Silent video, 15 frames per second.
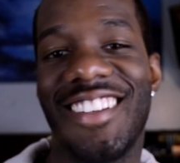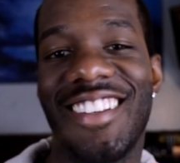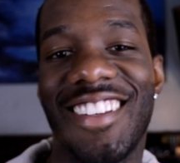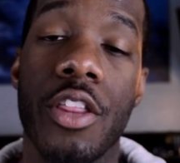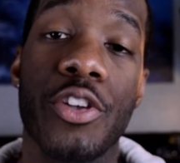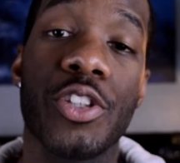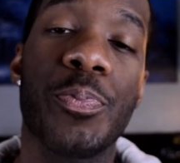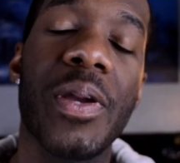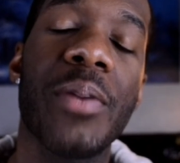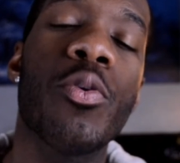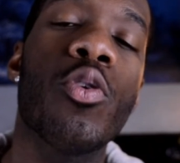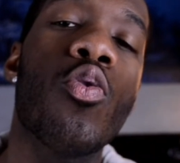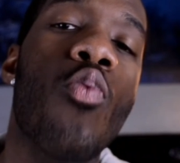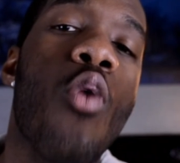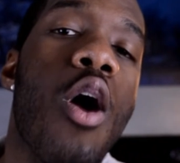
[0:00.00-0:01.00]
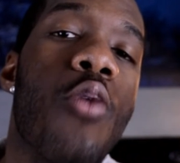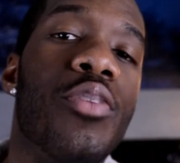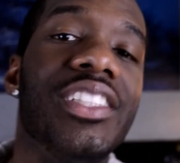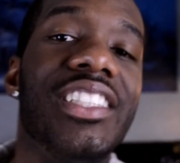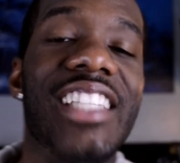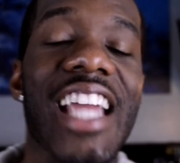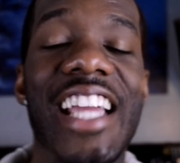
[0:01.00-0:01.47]
There's people who want what
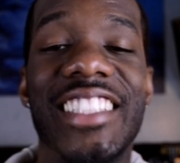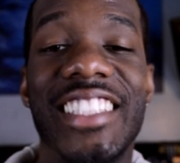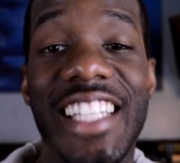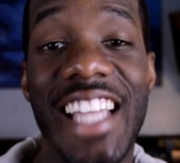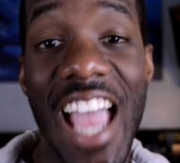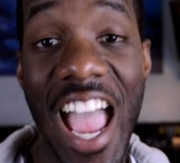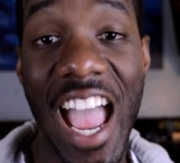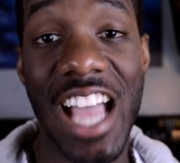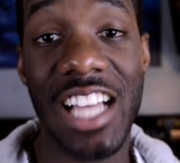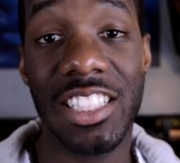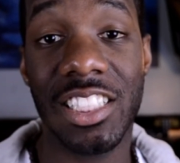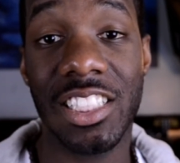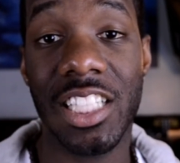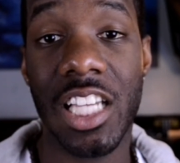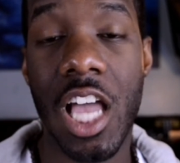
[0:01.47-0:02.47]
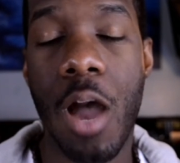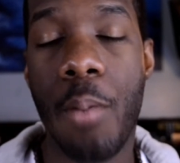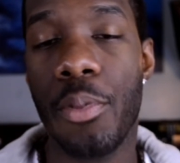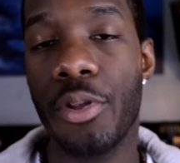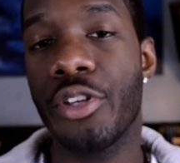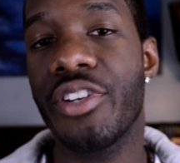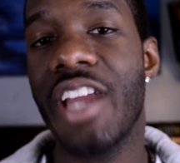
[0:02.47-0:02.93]
Jay-Z has,
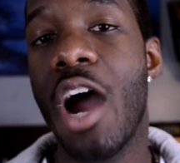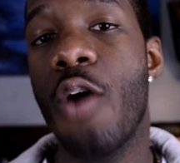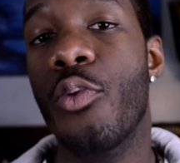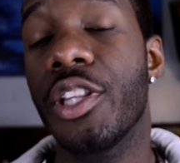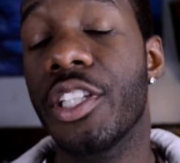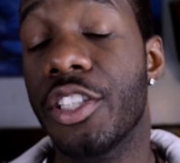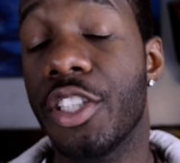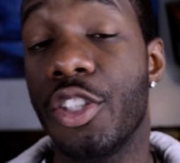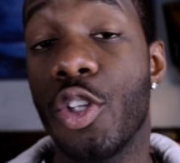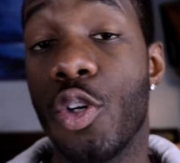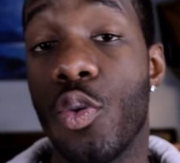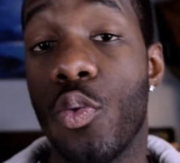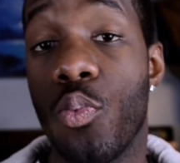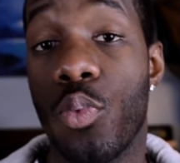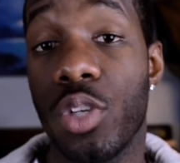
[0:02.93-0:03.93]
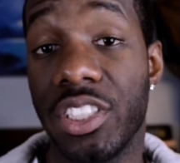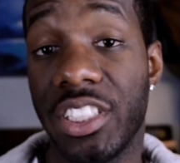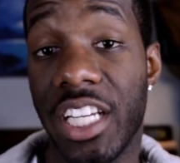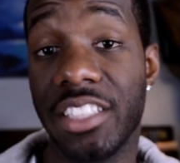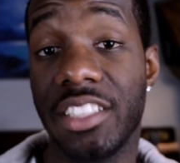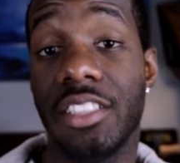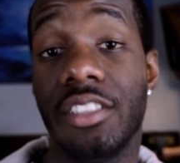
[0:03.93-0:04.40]
but they're not willing to do what
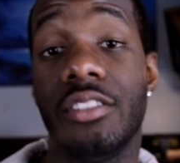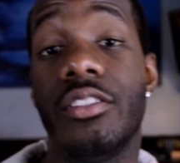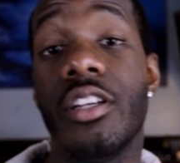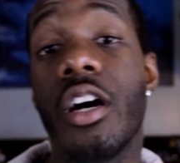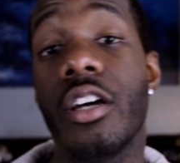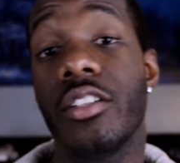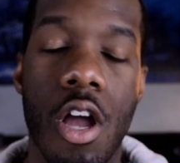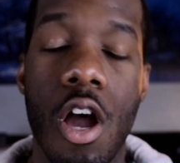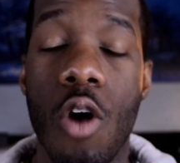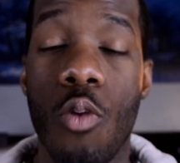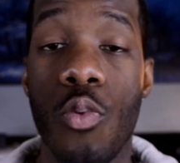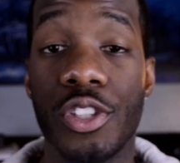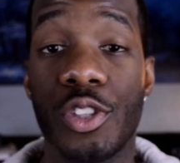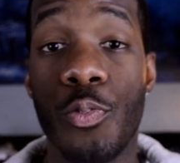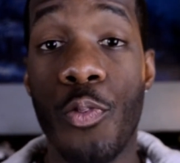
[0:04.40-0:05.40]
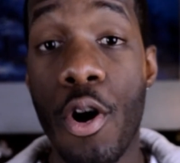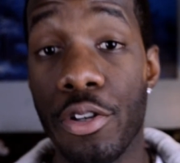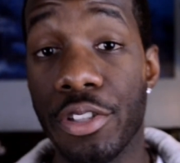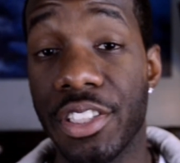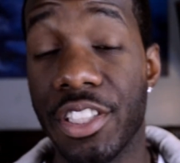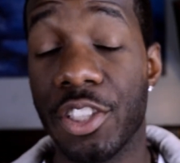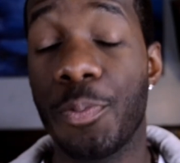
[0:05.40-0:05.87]
Jay-Z's done. What's
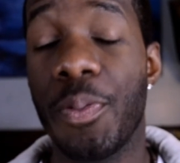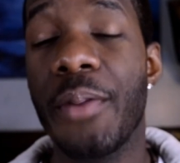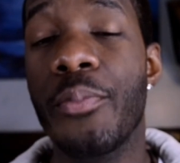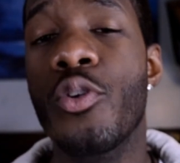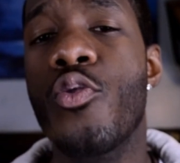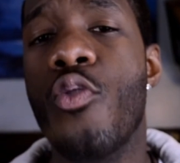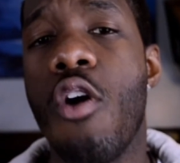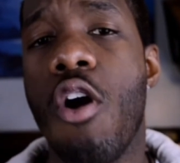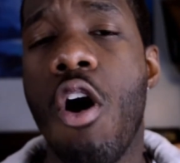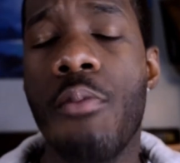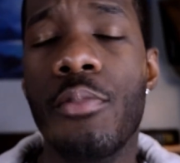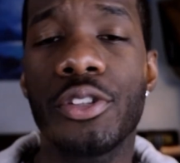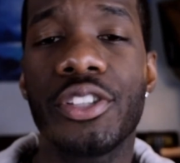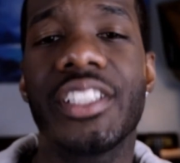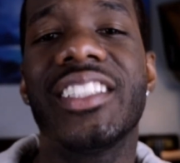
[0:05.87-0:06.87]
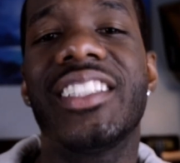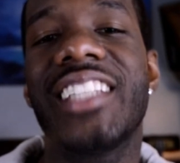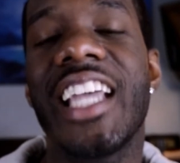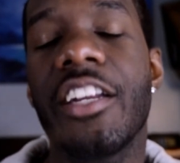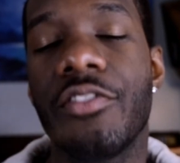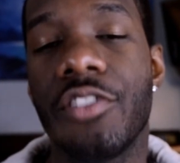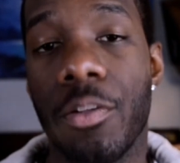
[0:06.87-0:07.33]
worse, there's people who are almost in a
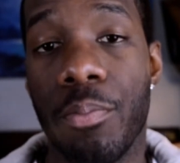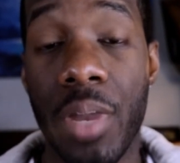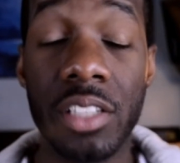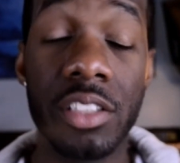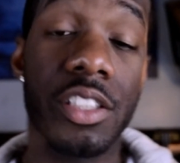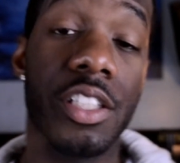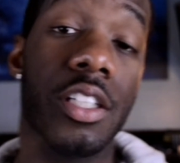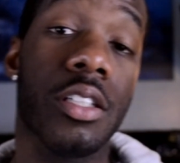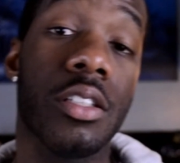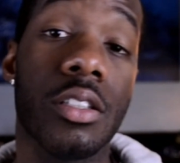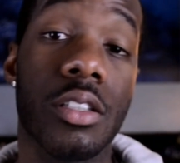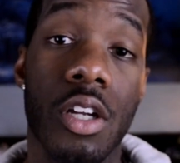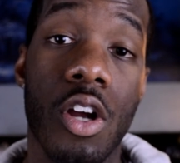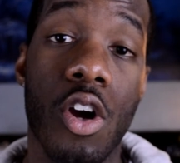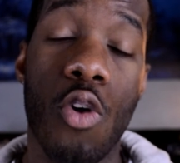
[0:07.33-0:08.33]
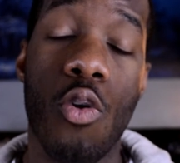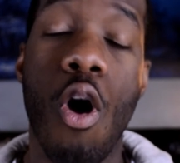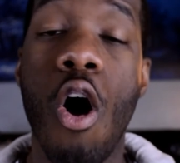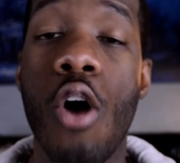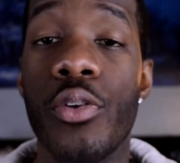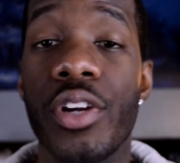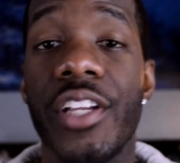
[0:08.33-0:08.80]
state of dementia who
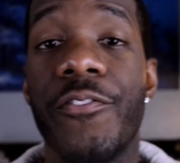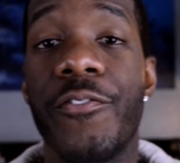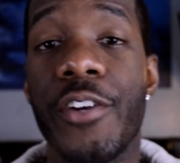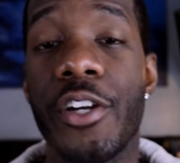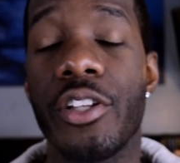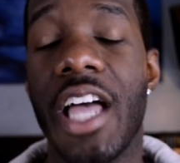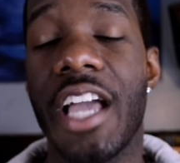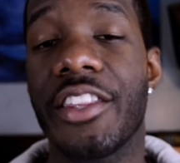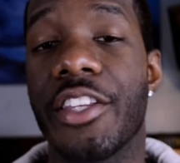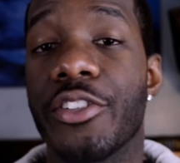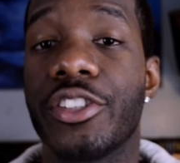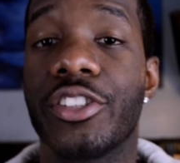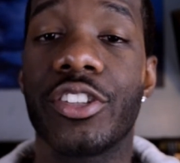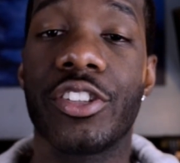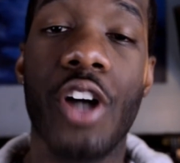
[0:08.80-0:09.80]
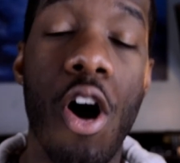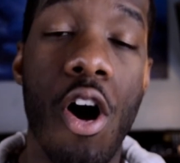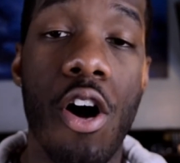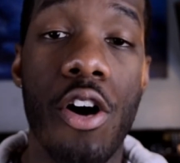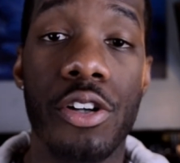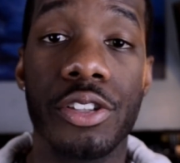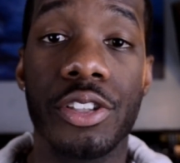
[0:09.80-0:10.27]
already feel like they're
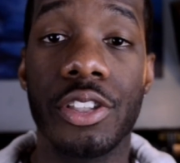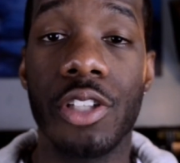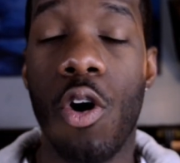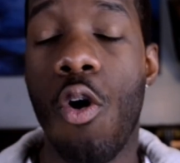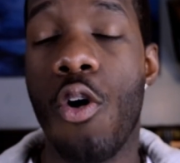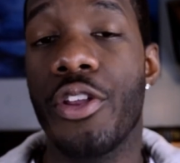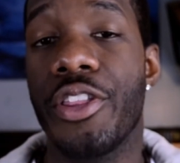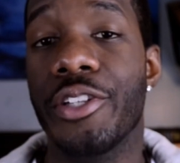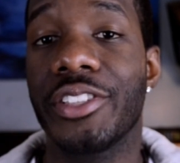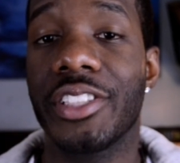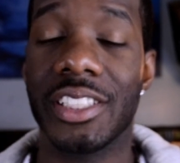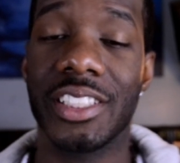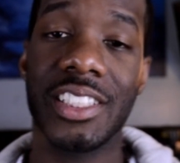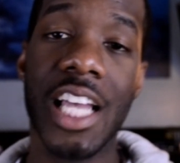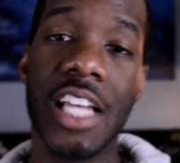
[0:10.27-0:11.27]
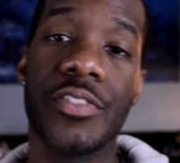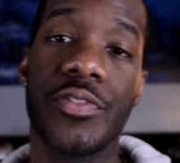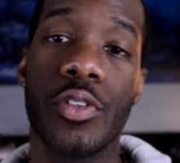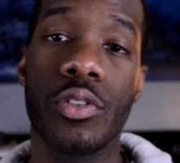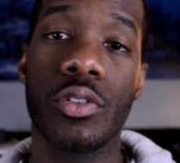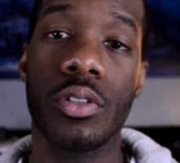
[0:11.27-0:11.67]
stars or they're successful,